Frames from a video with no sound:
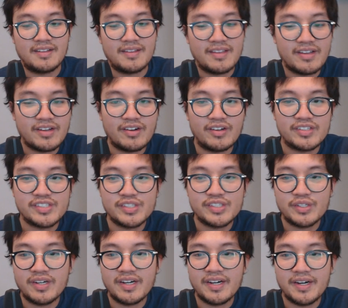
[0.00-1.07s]
You can
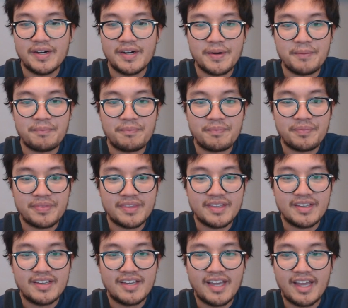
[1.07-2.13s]
also
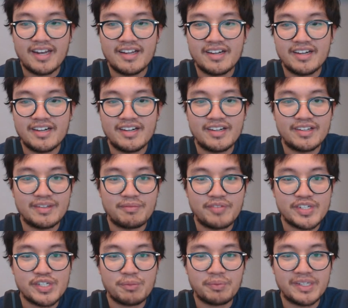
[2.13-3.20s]

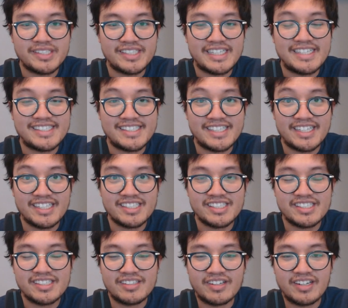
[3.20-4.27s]
Fischer plays
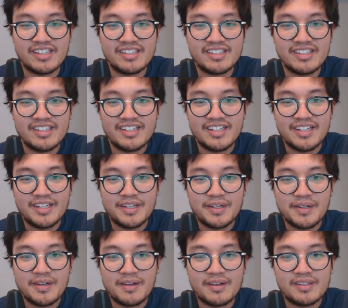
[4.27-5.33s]
e6, right?
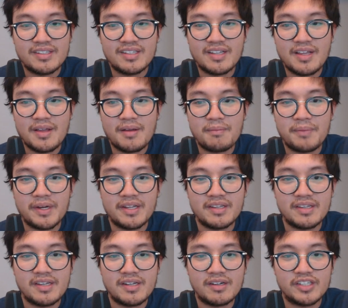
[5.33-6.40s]
But
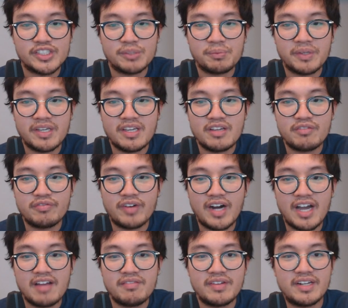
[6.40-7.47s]
you can also play
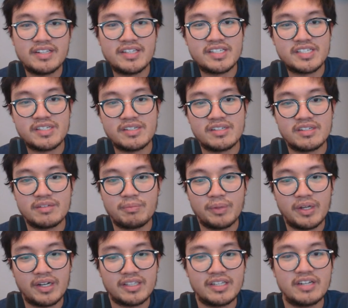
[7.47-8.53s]
e5, and it doesn't
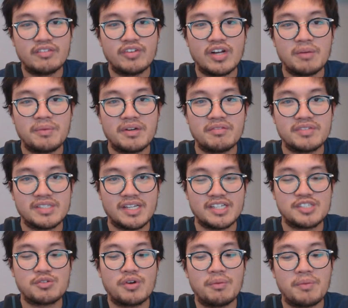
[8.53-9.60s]
block the development of his
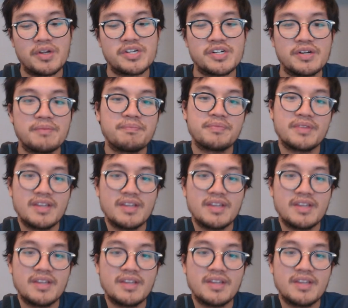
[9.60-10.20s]
light squared bishop.